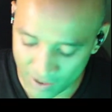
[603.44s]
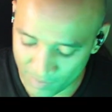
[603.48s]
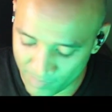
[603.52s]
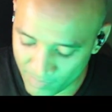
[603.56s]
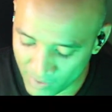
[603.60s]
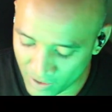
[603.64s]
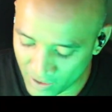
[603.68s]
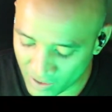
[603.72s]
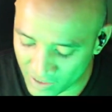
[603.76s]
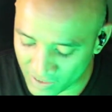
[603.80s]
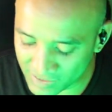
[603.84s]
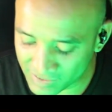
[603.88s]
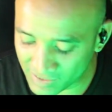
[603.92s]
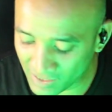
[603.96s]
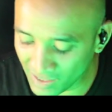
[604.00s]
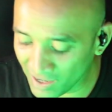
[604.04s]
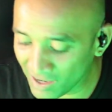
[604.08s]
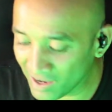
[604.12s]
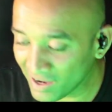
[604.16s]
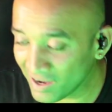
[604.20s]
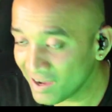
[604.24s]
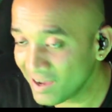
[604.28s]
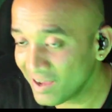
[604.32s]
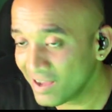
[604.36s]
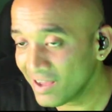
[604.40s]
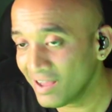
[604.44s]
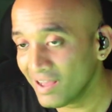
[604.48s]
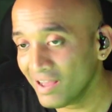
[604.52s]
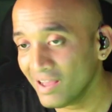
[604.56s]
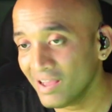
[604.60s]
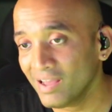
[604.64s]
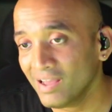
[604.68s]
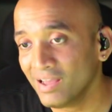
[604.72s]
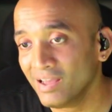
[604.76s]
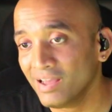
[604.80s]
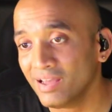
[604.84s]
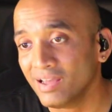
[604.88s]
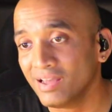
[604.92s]
ma
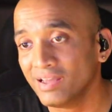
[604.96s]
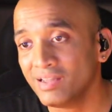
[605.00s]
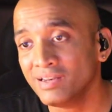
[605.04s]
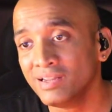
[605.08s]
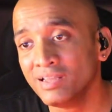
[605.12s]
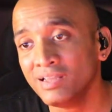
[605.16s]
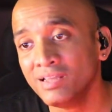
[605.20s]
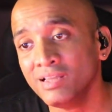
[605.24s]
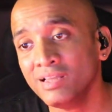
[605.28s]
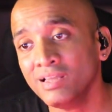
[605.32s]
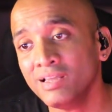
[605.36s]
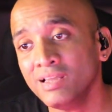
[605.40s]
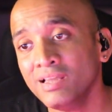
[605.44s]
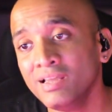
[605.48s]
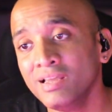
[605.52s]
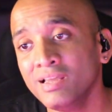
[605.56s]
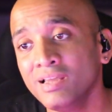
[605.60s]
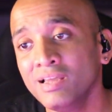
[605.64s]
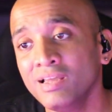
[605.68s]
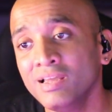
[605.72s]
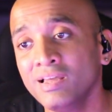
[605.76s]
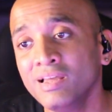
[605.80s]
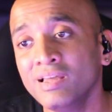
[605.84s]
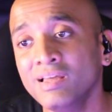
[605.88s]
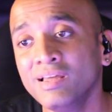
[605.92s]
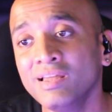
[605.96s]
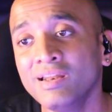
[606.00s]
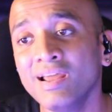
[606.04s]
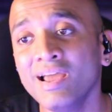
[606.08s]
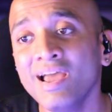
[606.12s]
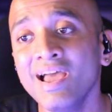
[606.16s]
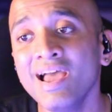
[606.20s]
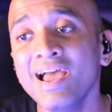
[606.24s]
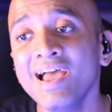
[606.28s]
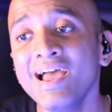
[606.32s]
da ni re.